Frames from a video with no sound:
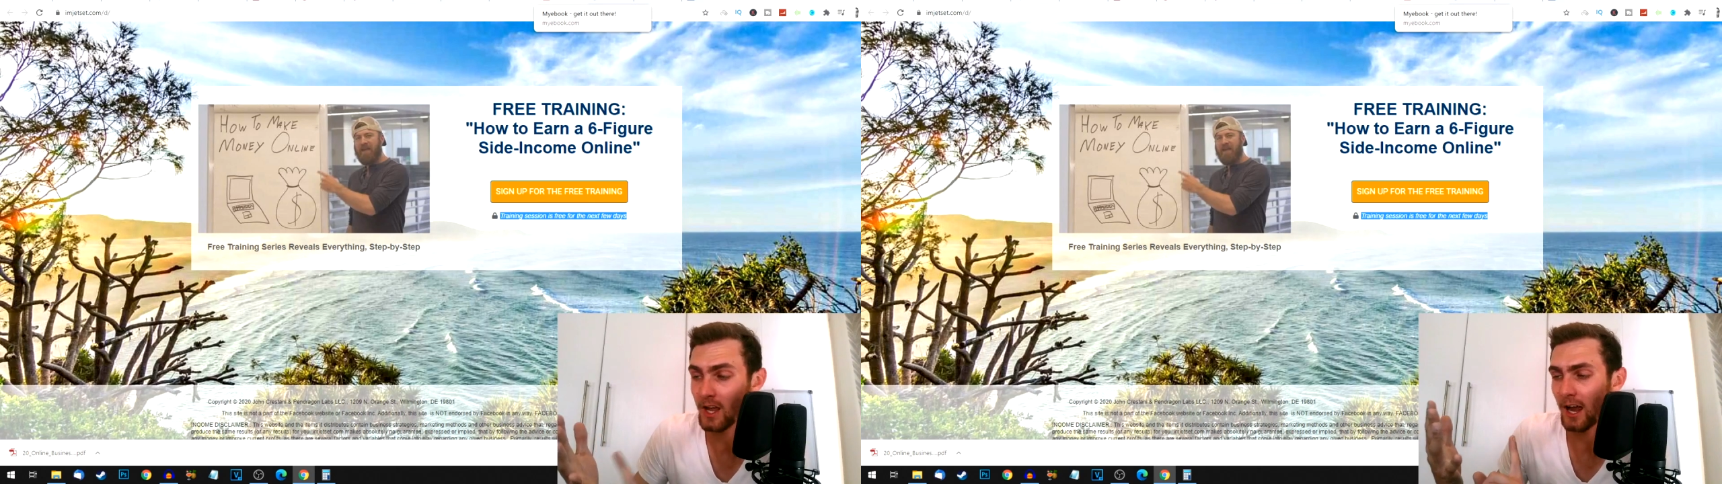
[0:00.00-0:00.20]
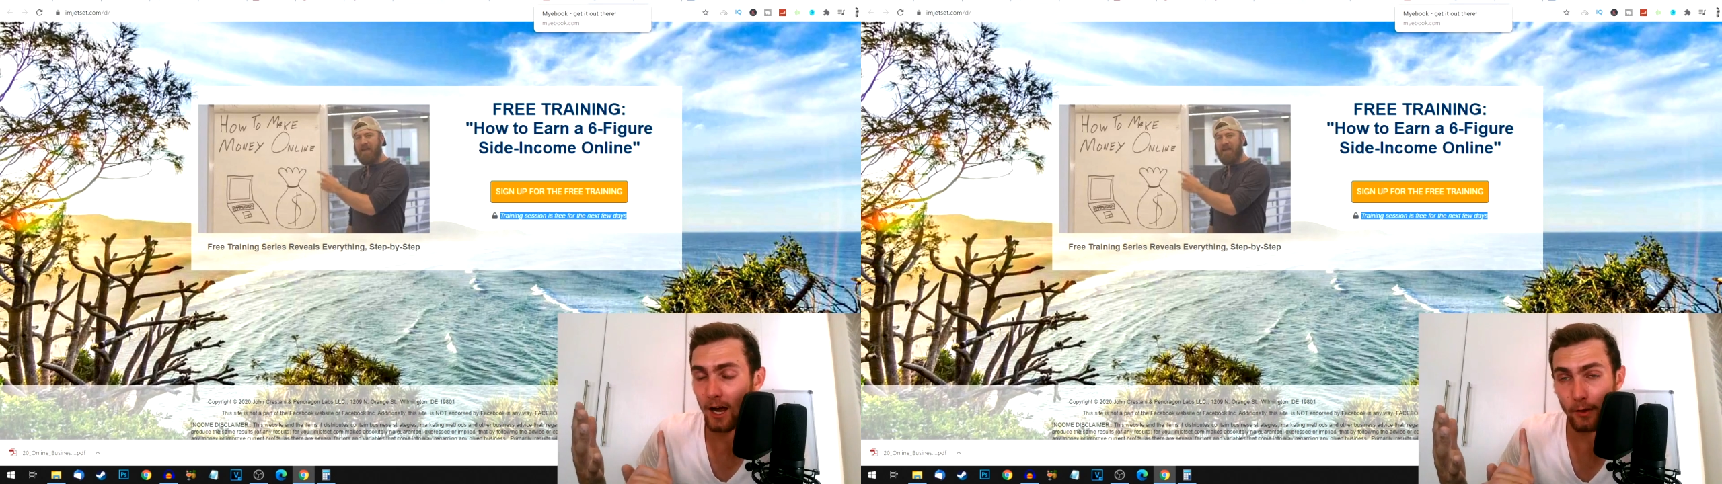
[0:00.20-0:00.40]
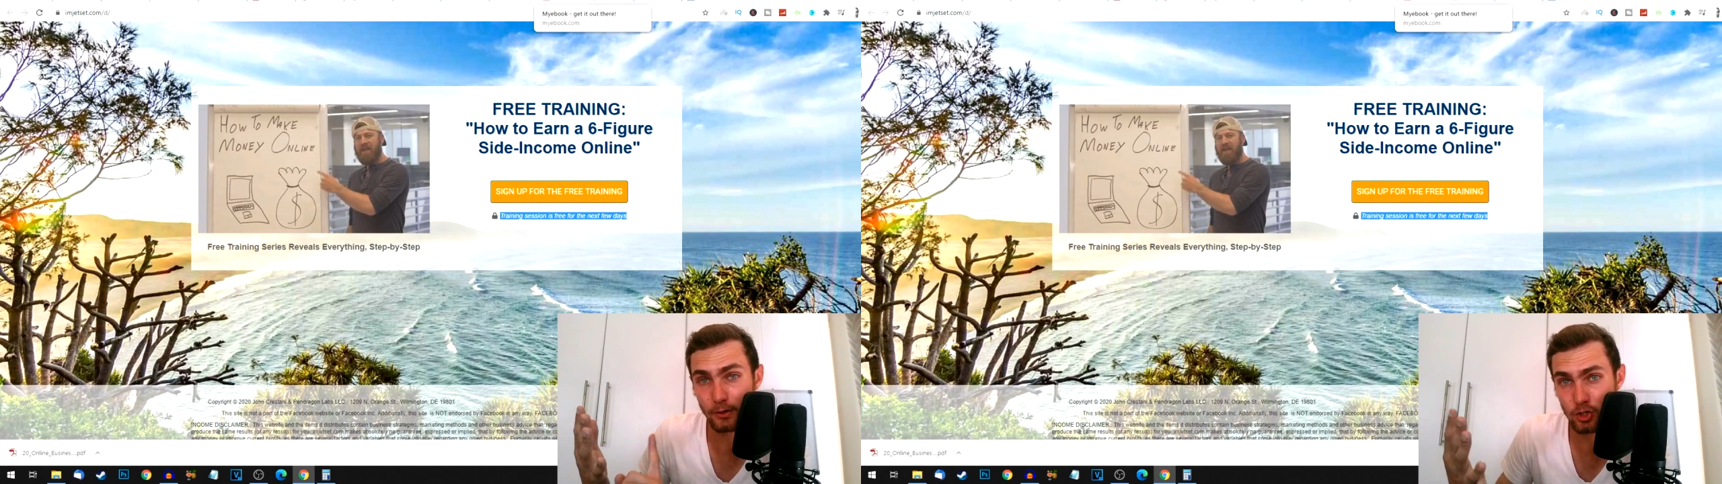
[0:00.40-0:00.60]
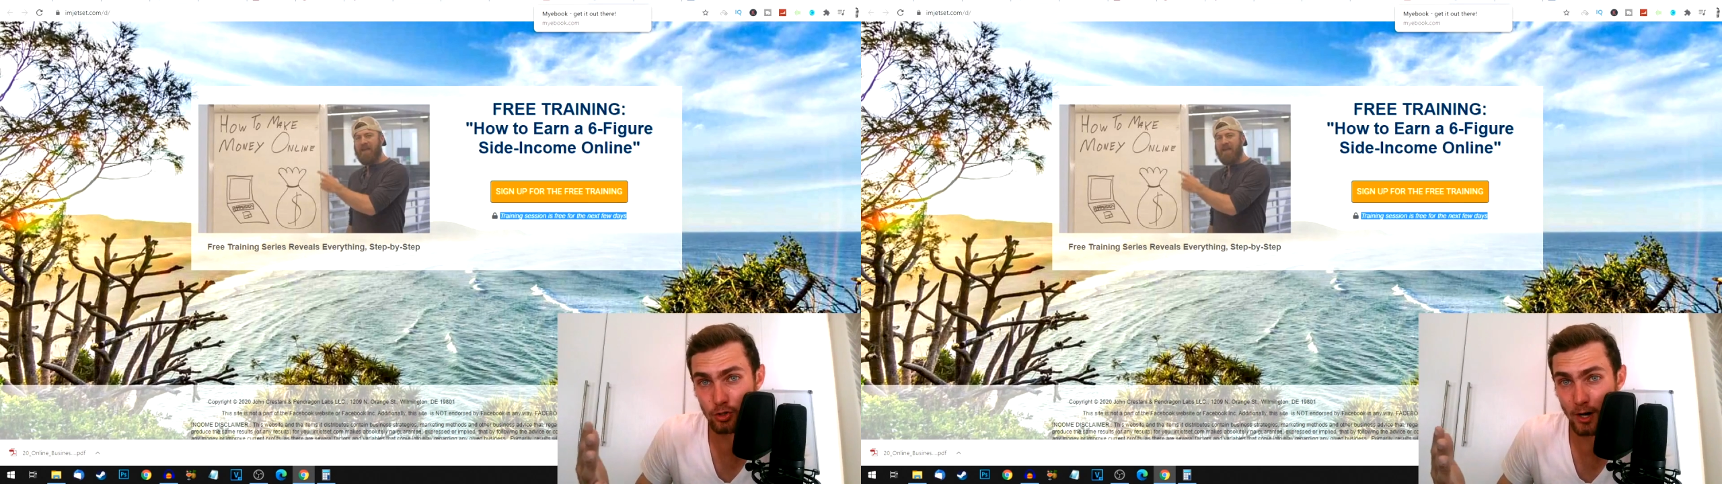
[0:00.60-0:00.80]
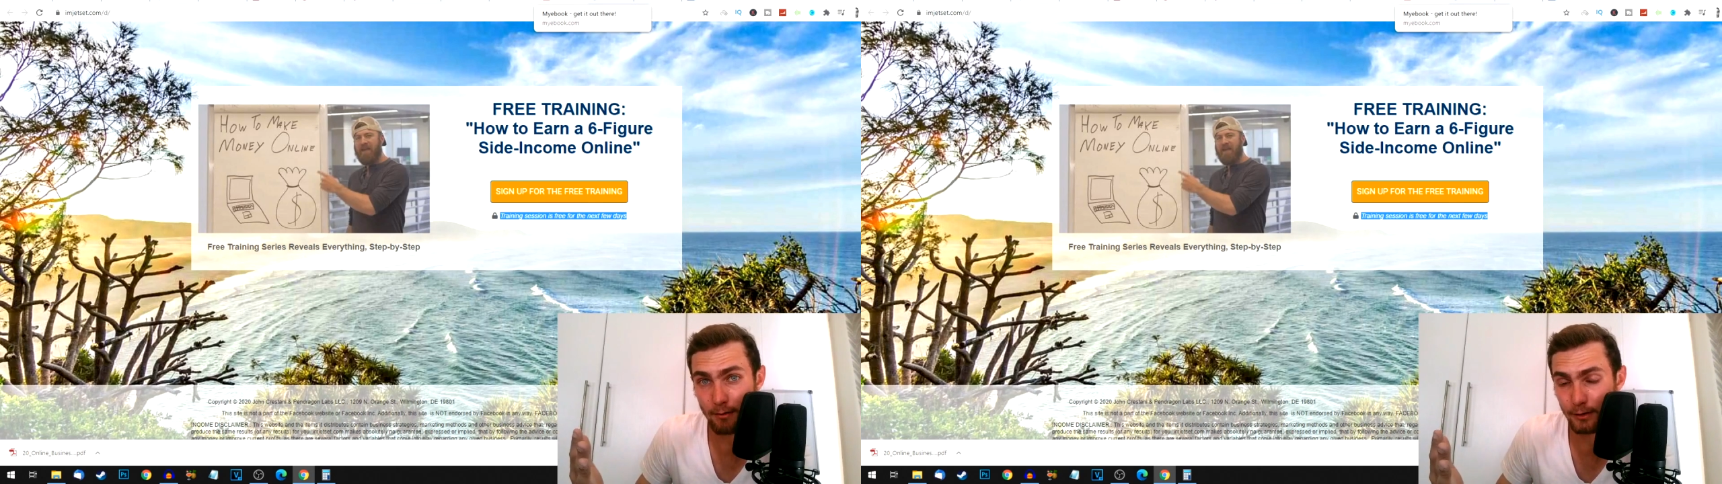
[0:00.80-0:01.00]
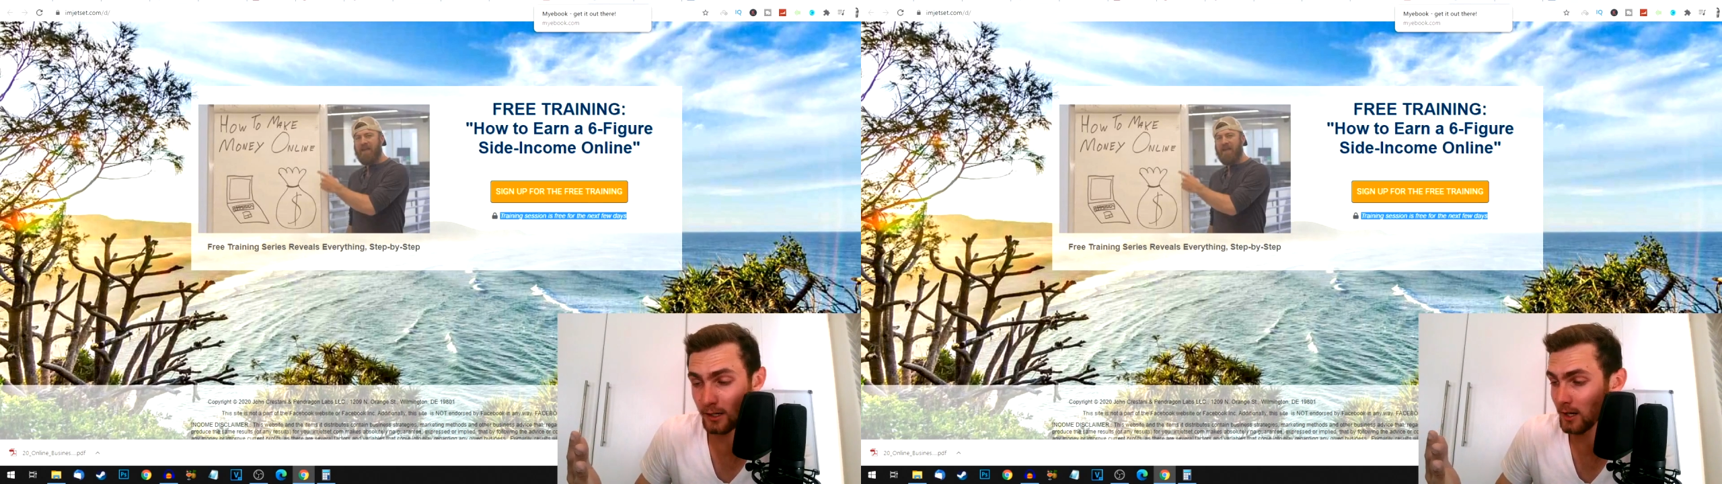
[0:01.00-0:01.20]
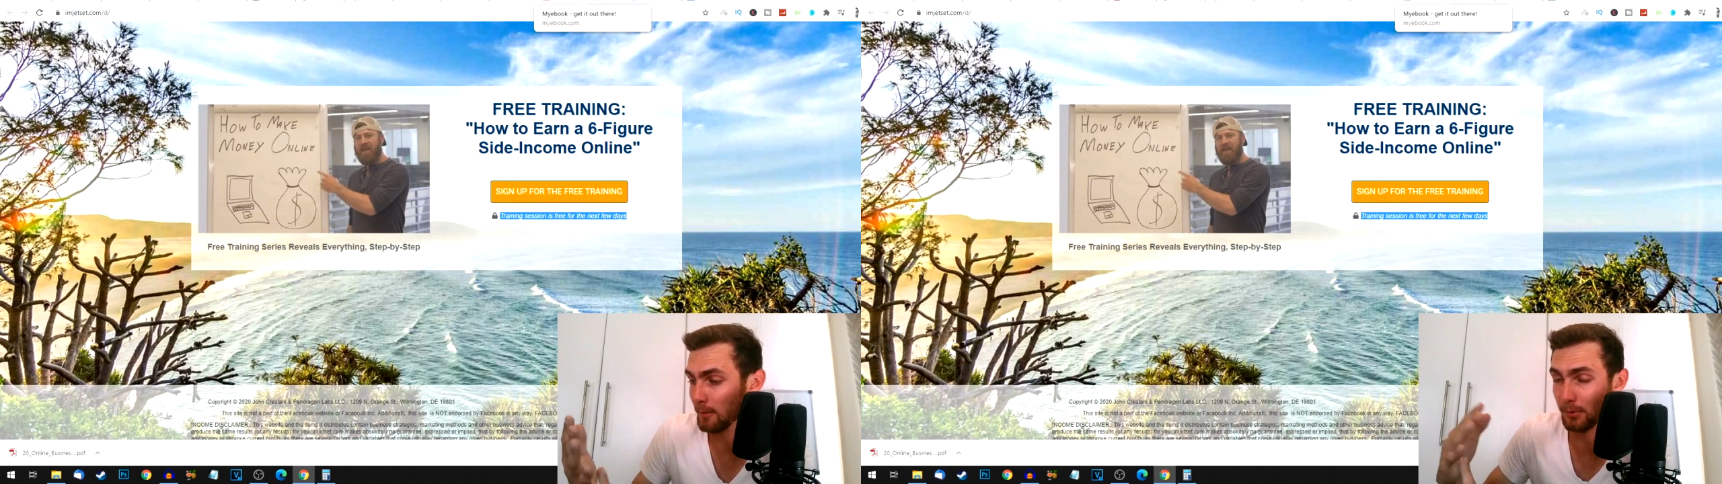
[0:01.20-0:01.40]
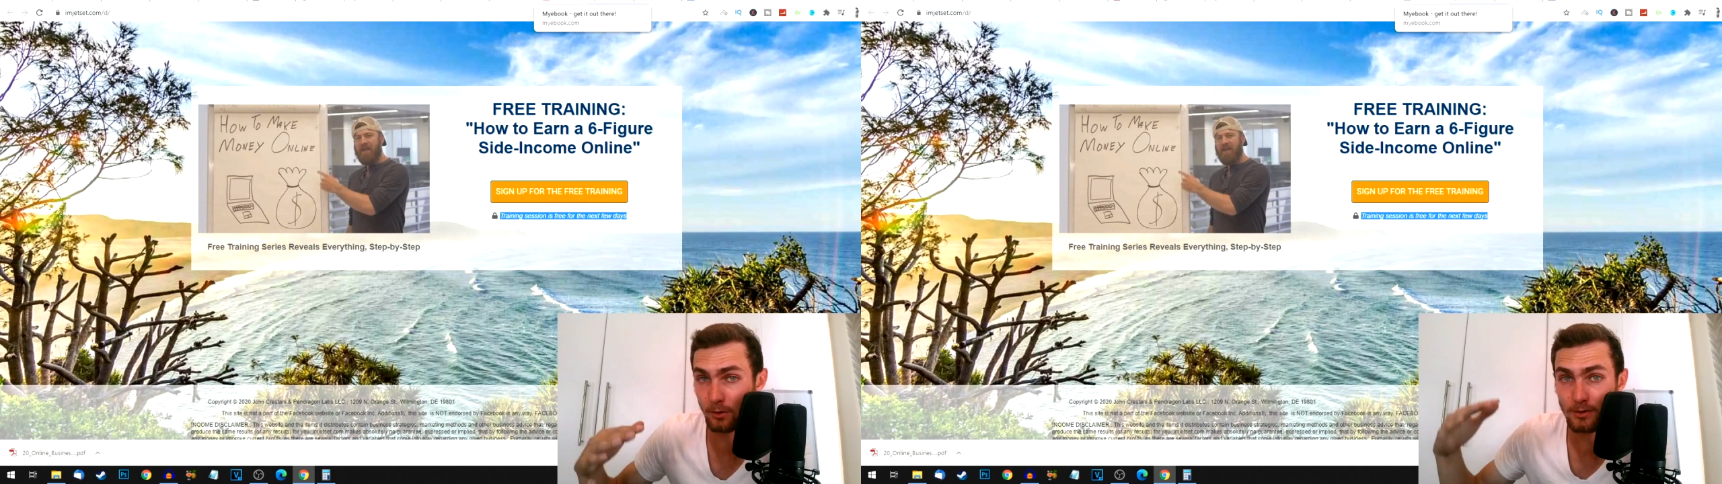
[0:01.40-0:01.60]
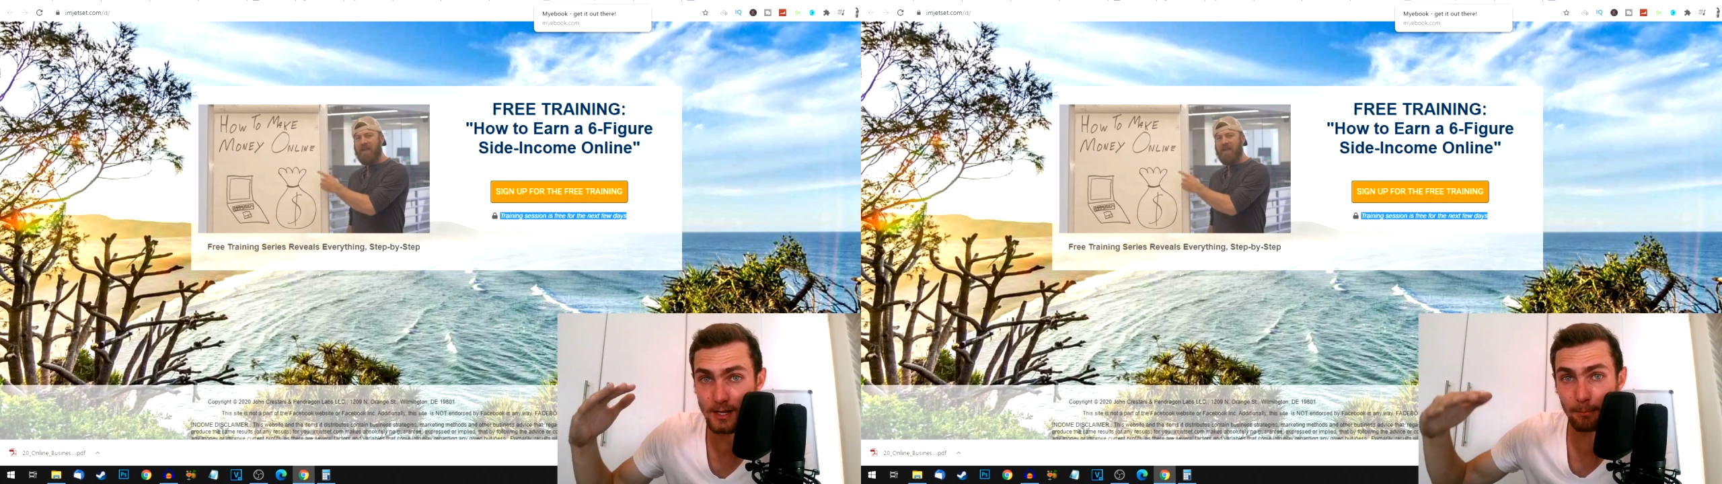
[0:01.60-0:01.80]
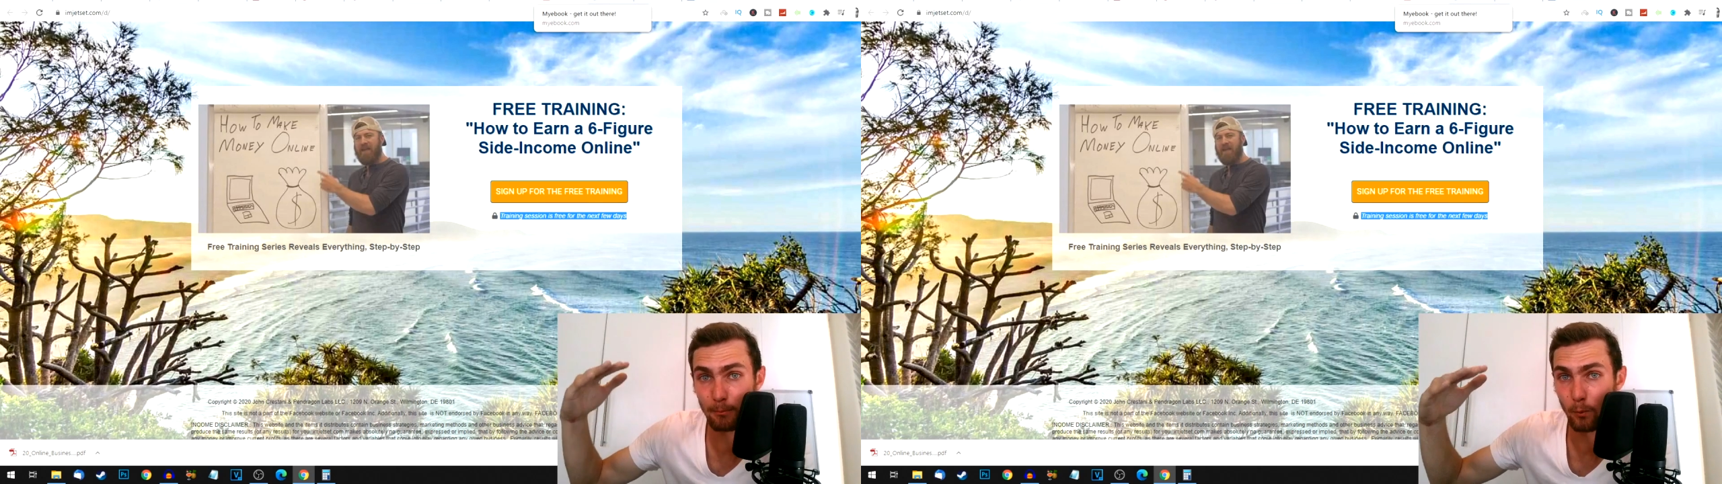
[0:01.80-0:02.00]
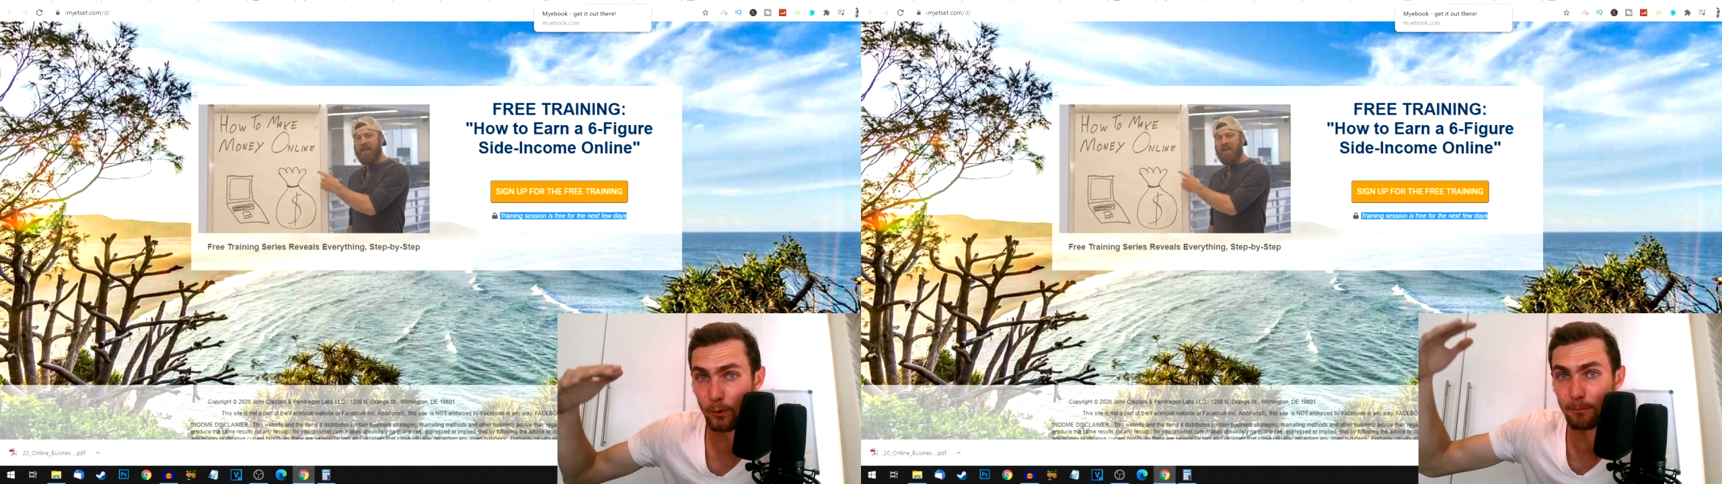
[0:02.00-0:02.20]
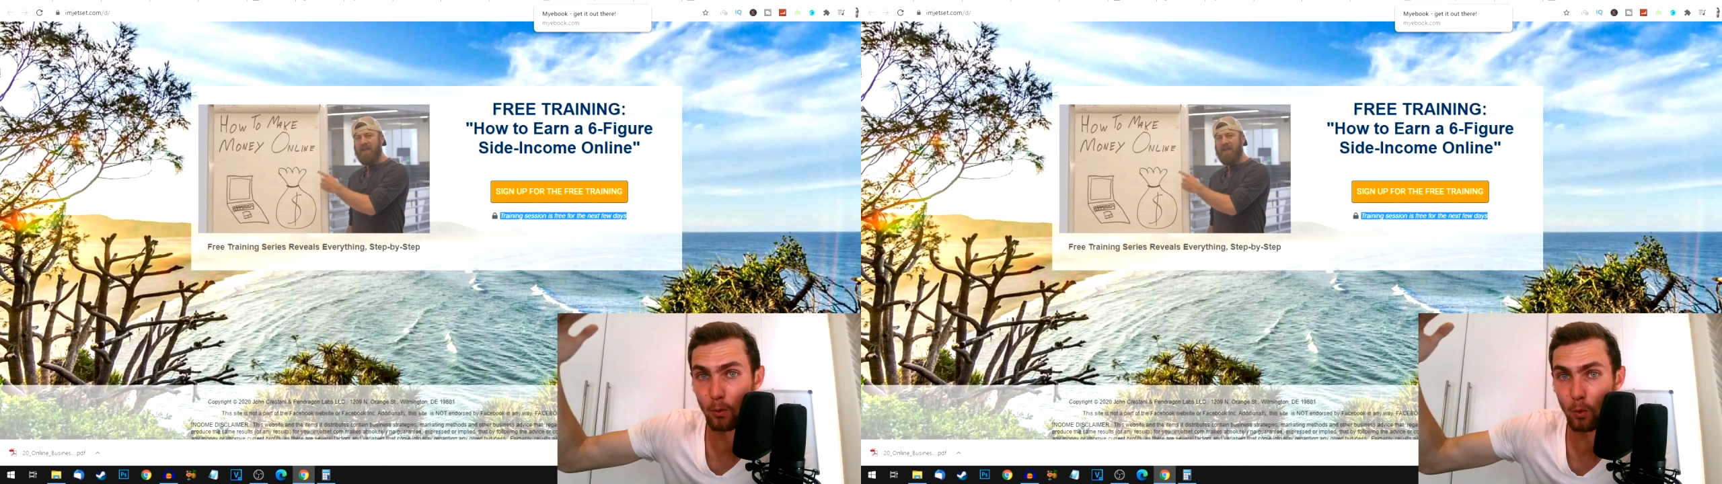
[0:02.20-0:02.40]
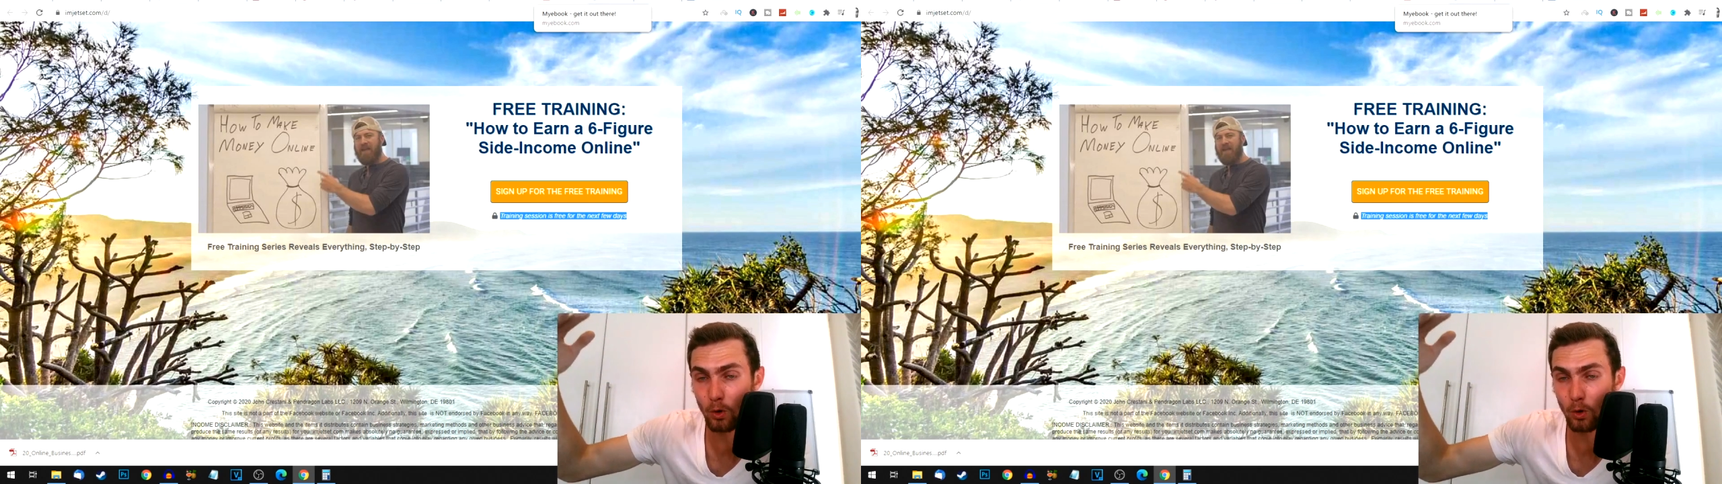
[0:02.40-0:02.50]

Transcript: how the traffic builds up more and more,